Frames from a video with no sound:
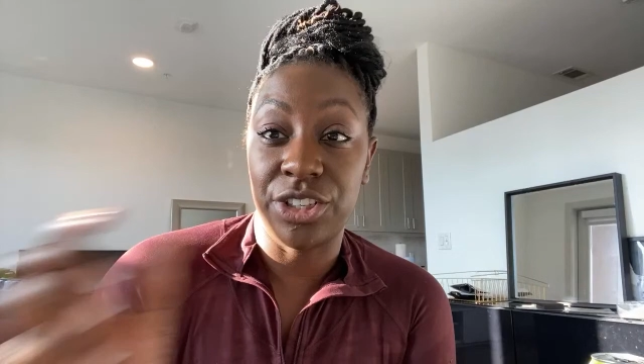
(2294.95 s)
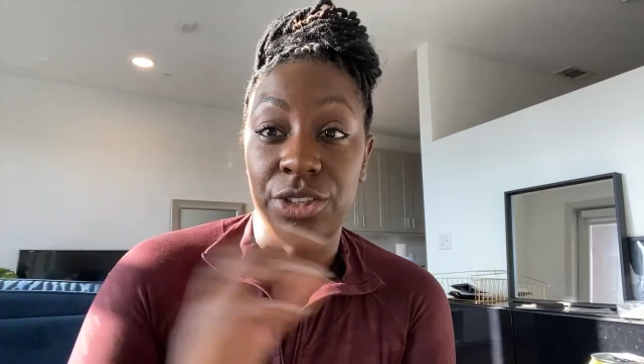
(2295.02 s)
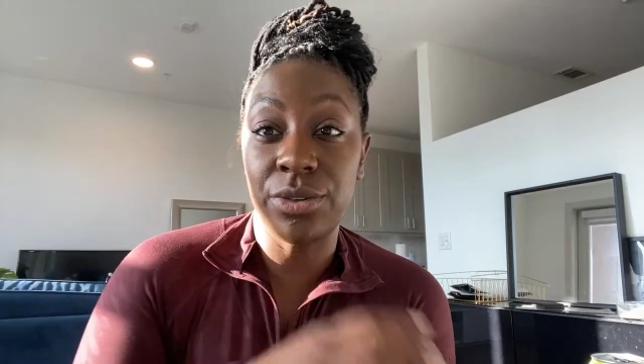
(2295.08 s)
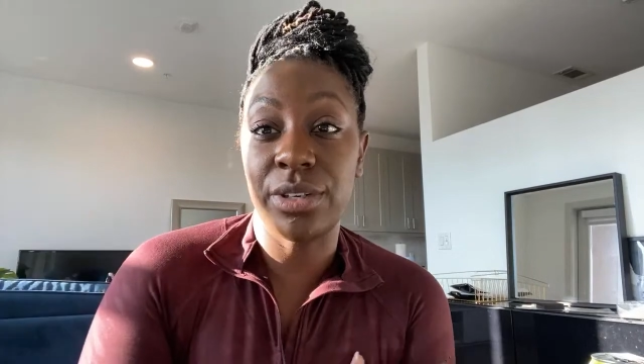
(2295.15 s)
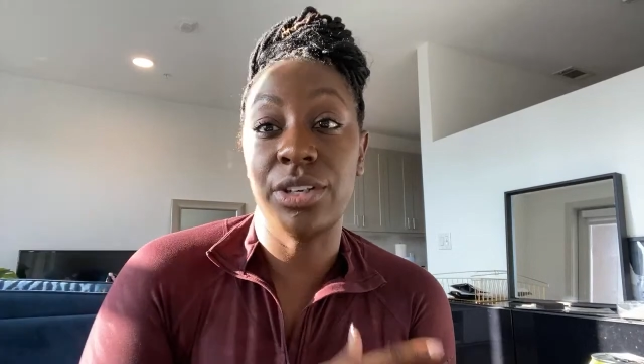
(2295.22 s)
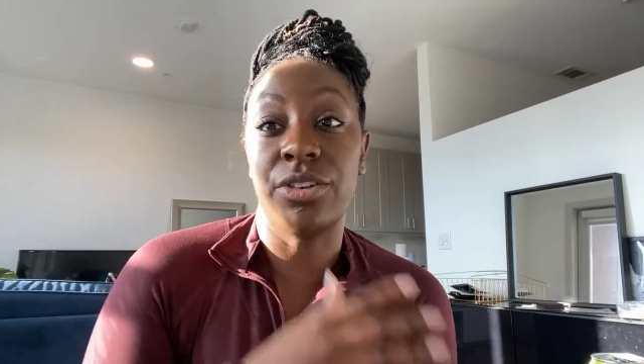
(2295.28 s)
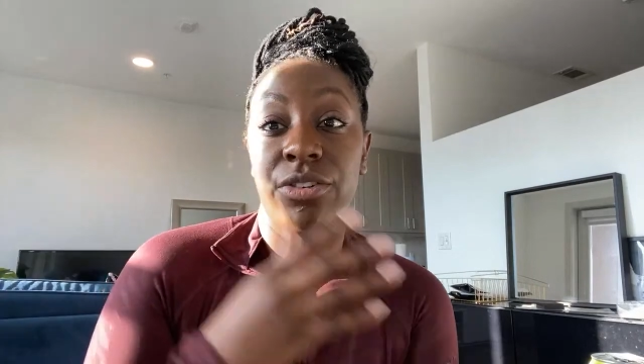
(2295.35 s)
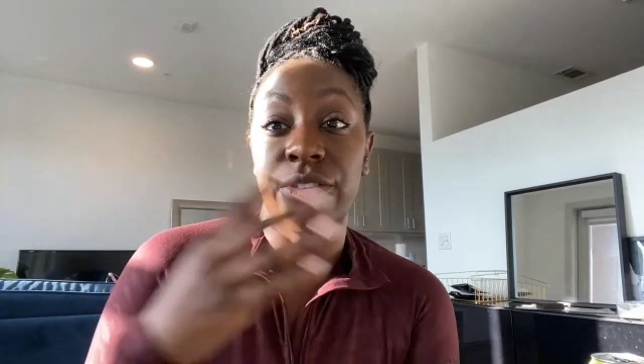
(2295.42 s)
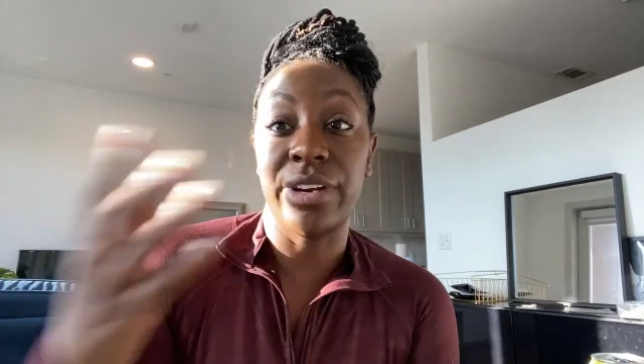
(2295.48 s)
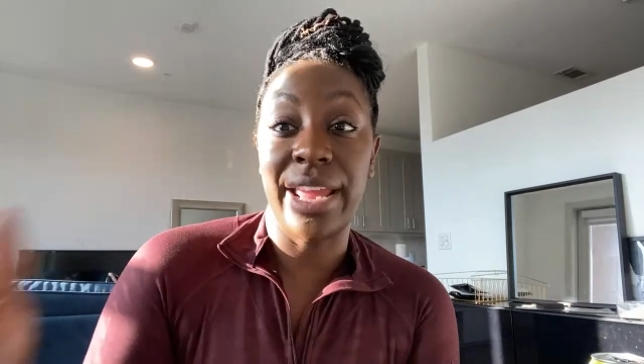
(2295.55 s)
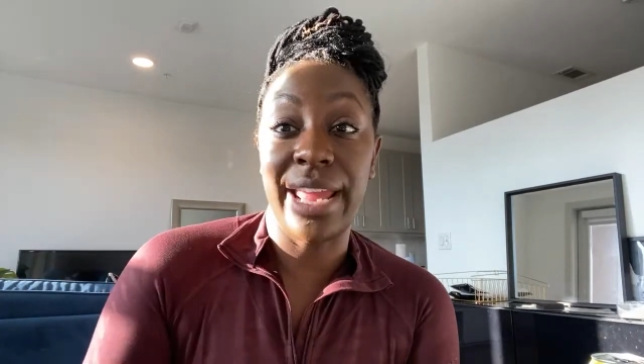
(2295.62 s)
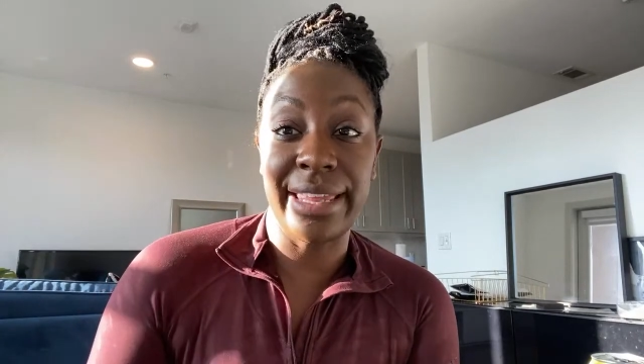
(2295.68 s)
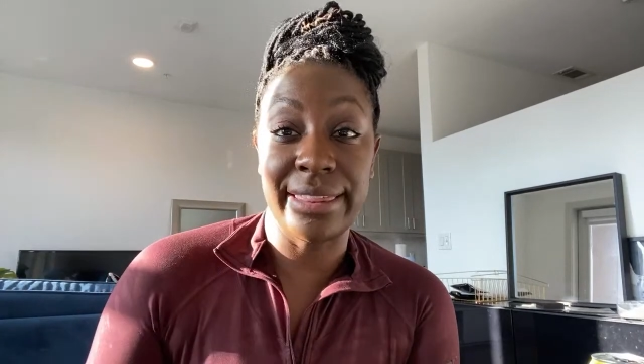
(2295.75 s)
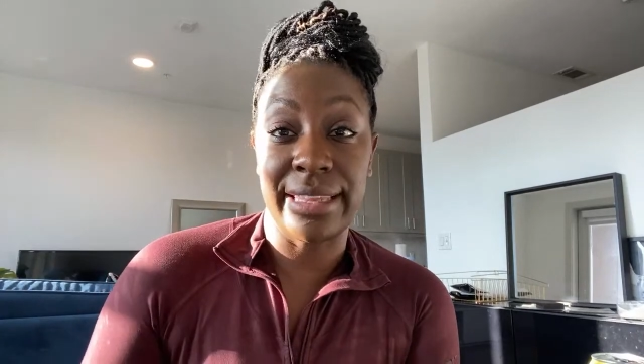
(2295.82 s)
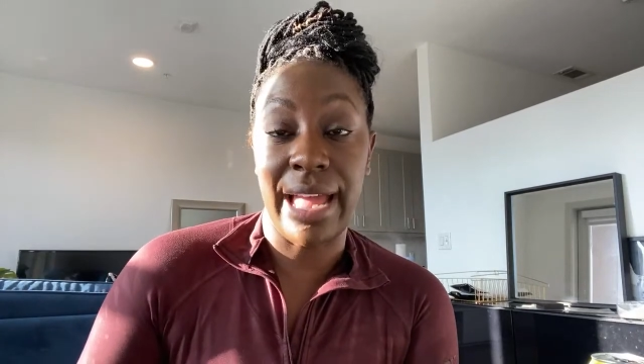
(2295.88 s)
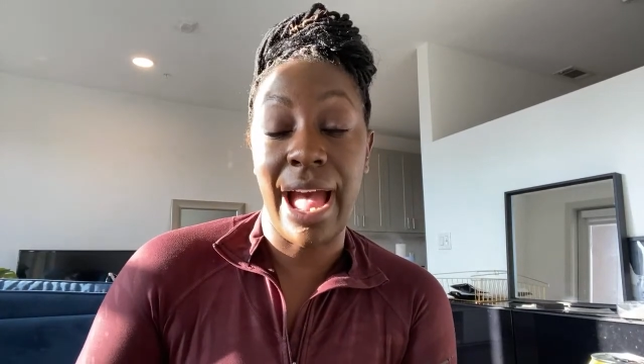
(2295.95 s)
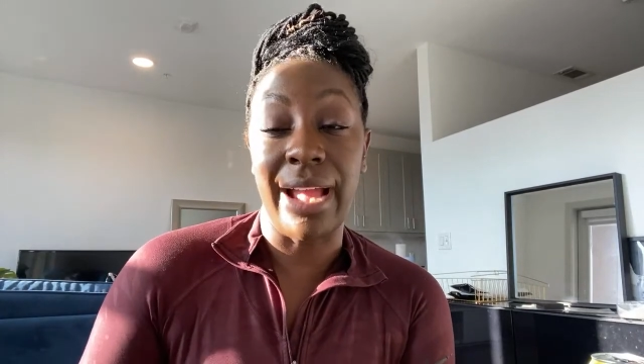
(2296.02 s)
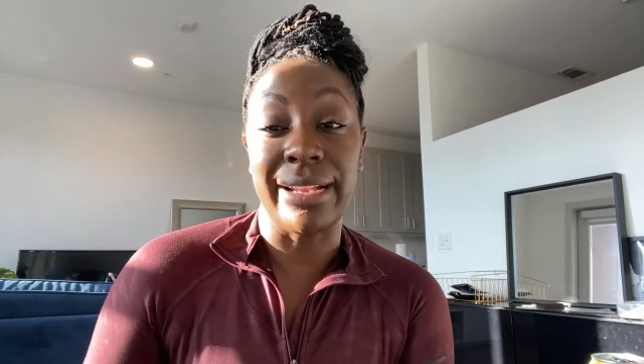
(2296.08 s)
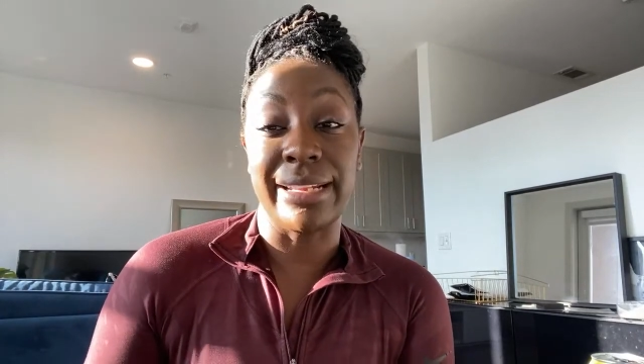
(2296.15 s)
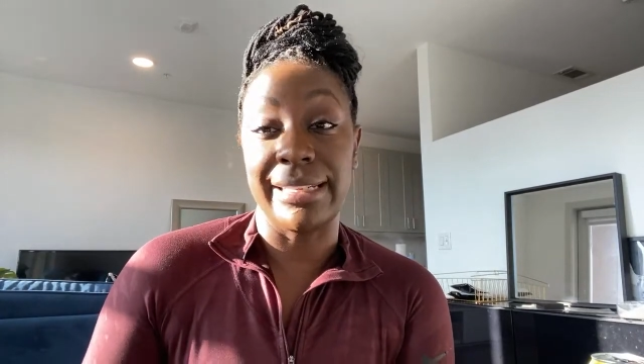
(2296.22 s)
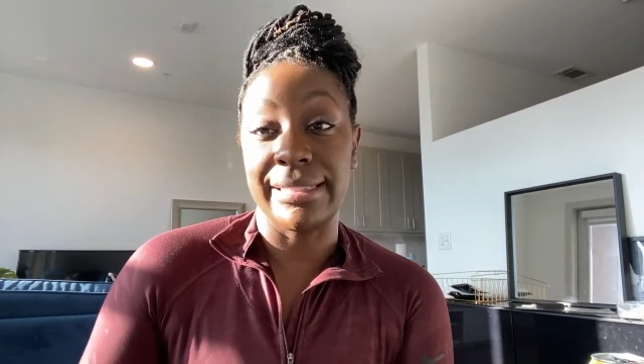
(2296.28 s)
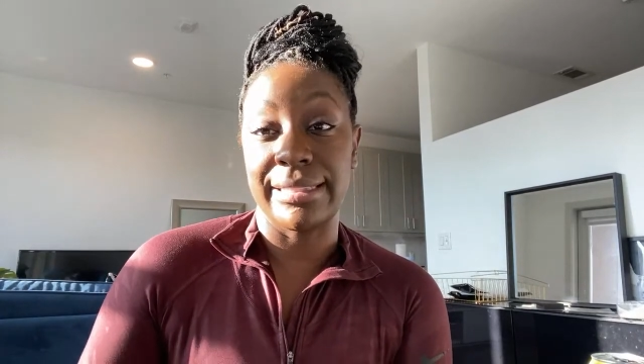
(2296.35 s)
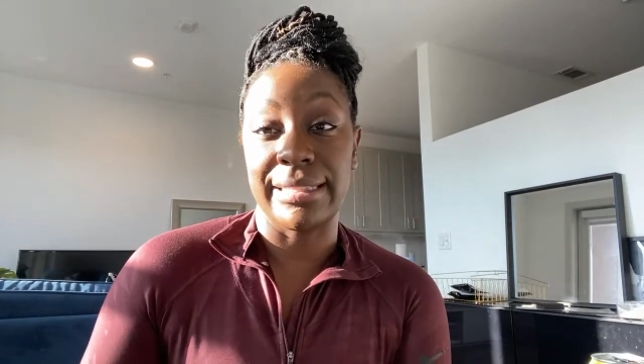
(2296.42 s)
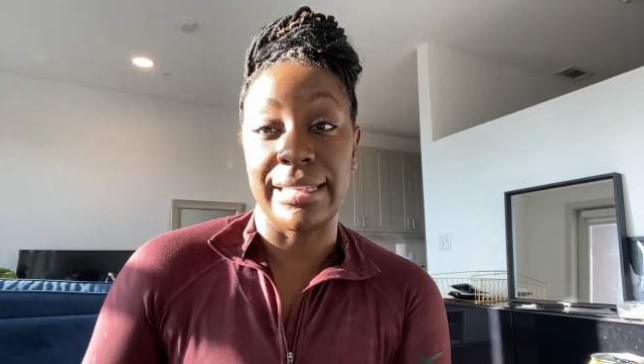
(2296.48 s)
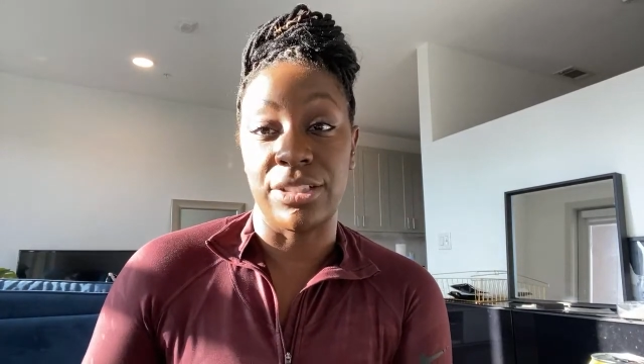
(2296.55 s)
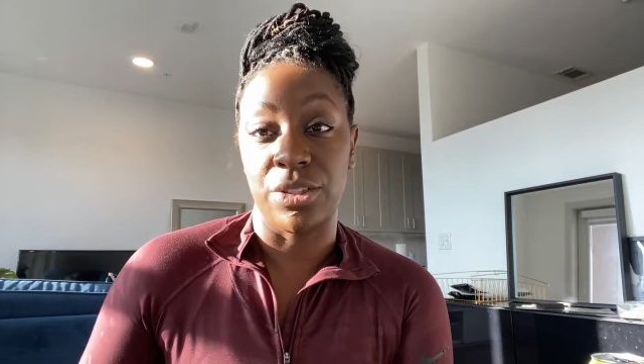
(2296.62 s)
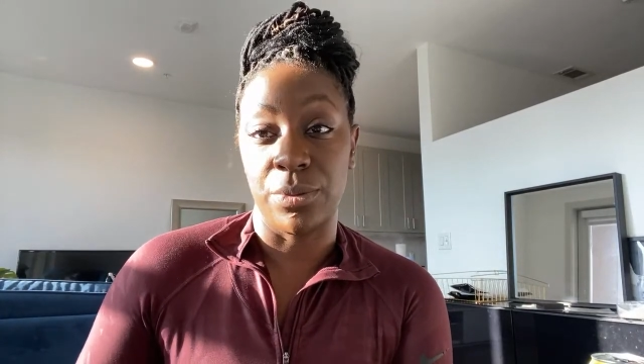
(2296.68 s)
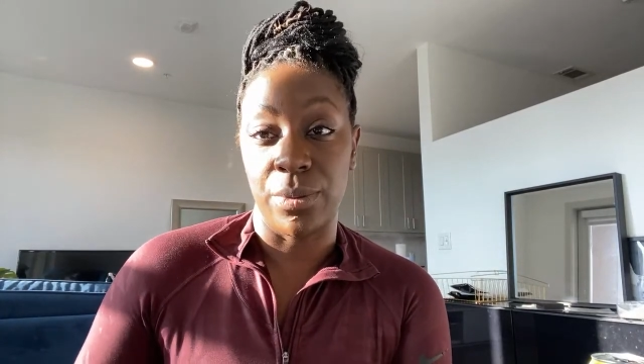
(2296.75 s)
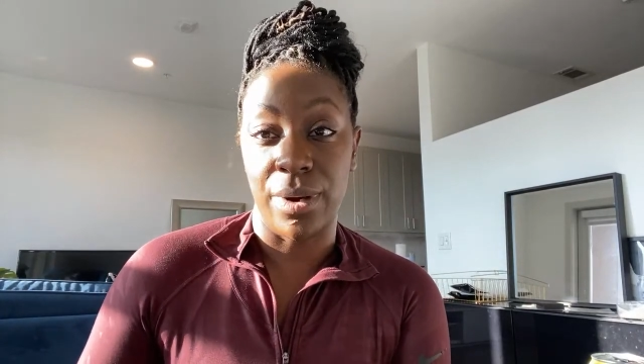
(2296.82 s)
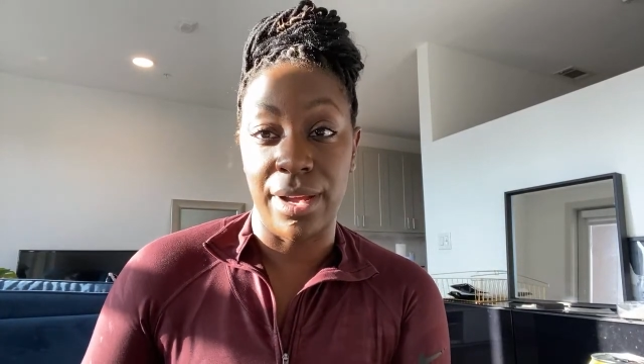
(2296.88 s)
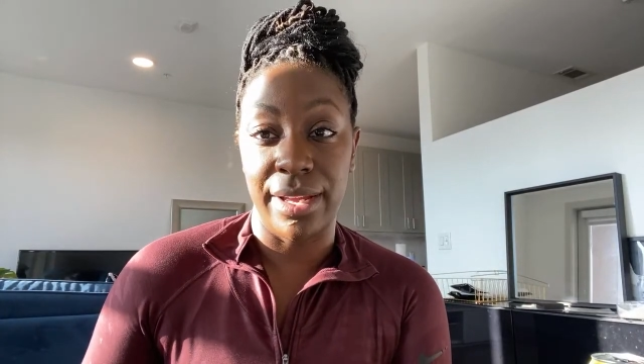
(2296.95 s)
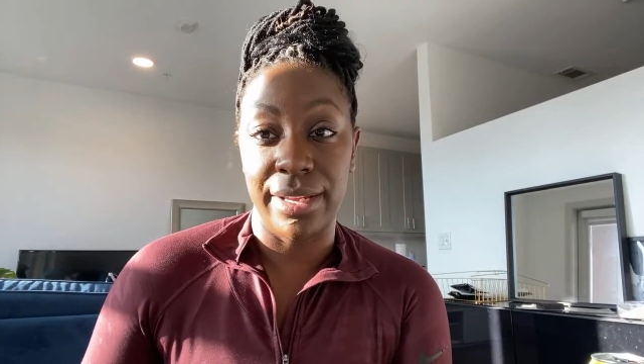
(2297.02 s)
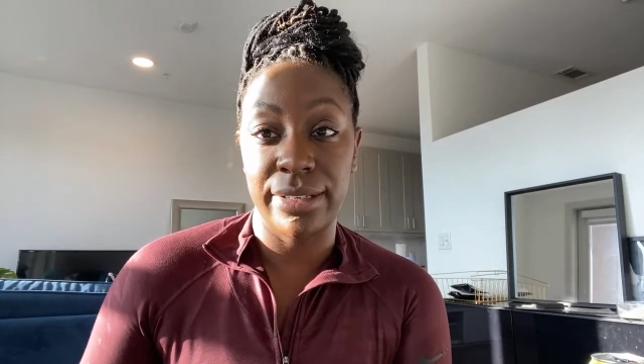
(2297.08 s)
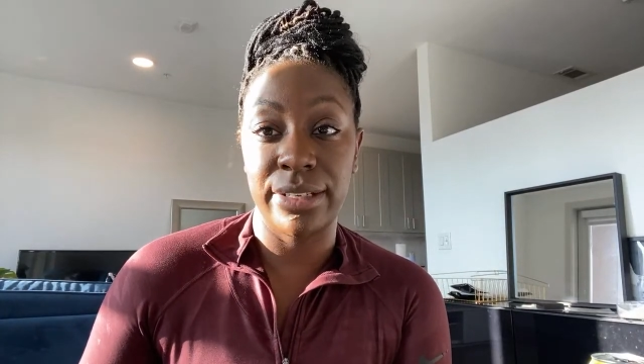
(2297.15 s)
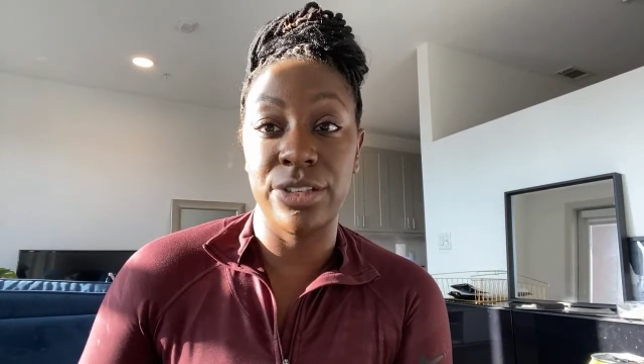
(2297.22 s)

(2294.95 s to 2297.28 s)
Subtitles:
you can create the audience that you want.